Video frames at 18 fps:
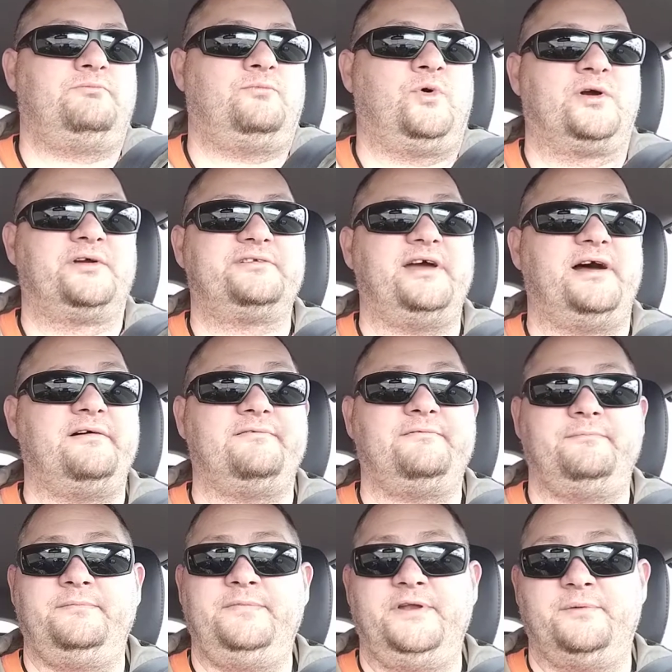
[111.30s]
worked out,
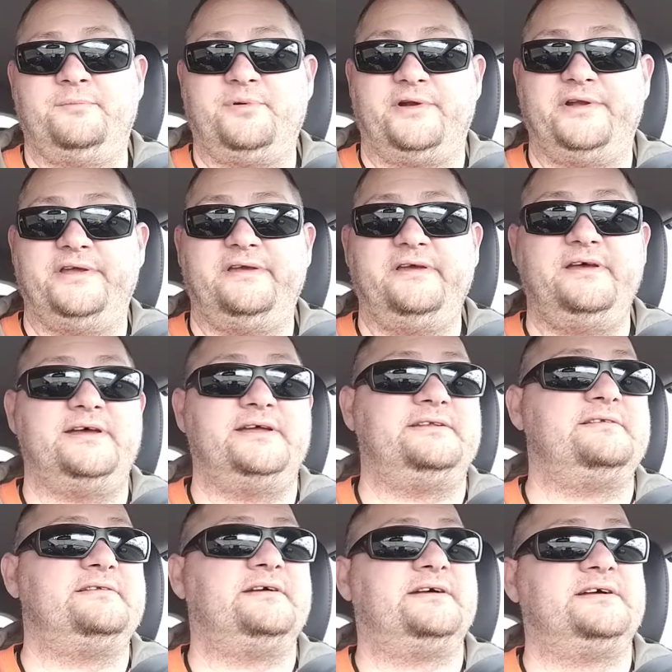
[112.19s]
pretty
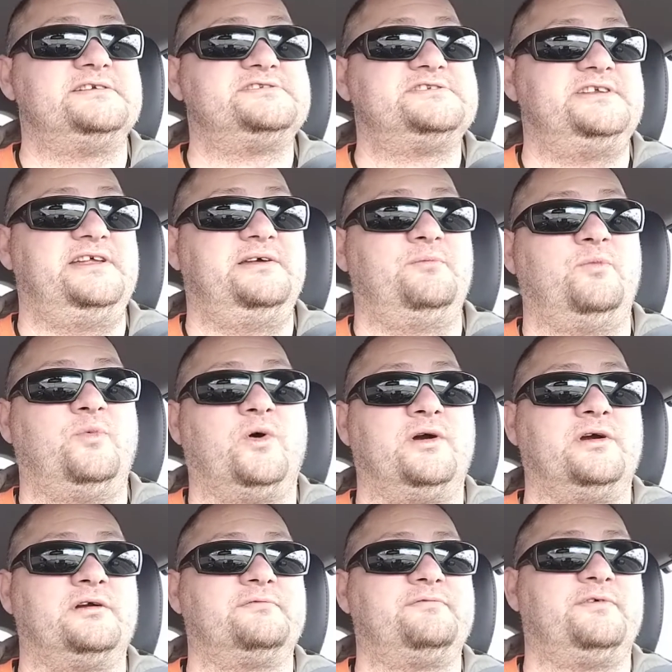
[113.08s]
good. She didn't
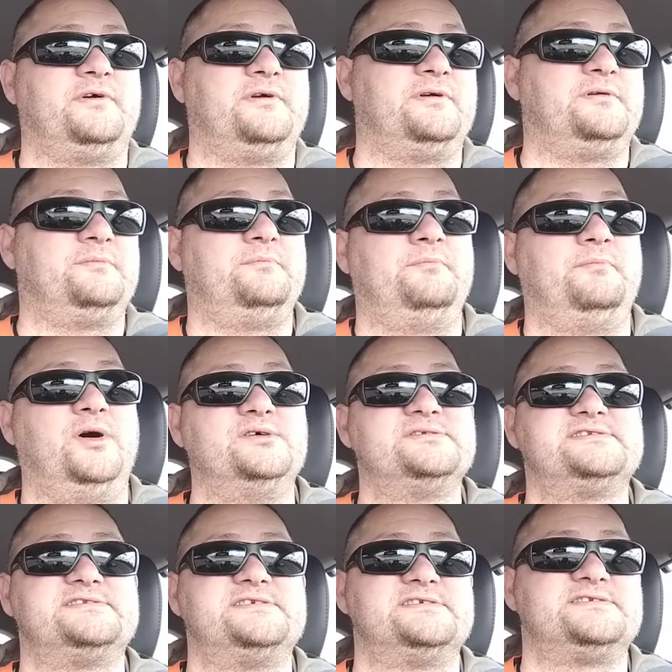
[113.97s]
work for
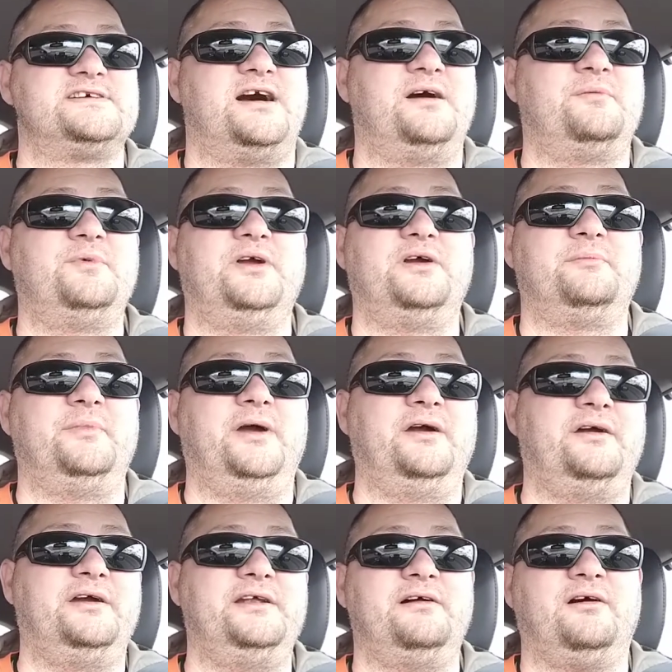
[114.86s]
most of the time we were
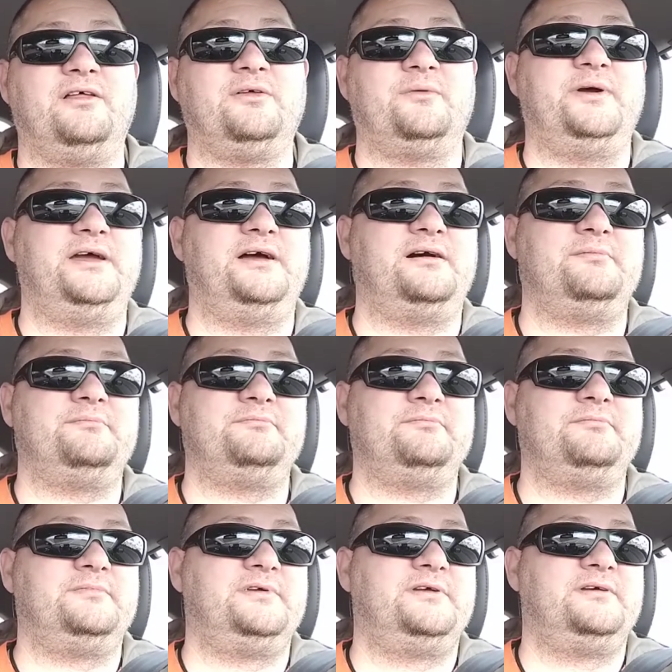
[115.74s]
married, all the way up
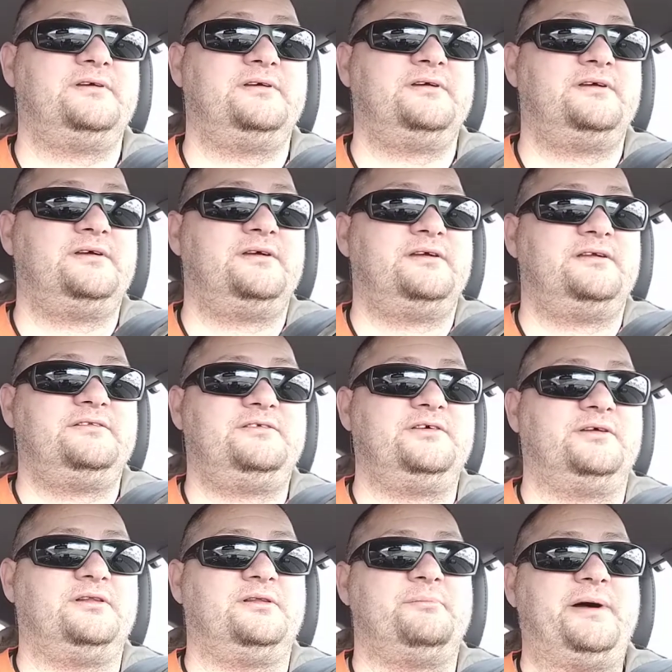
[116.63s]

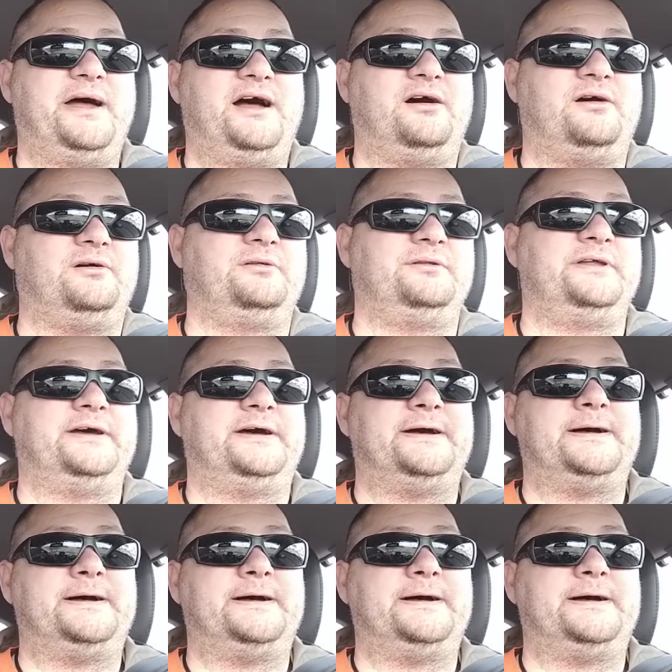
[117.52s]
until about,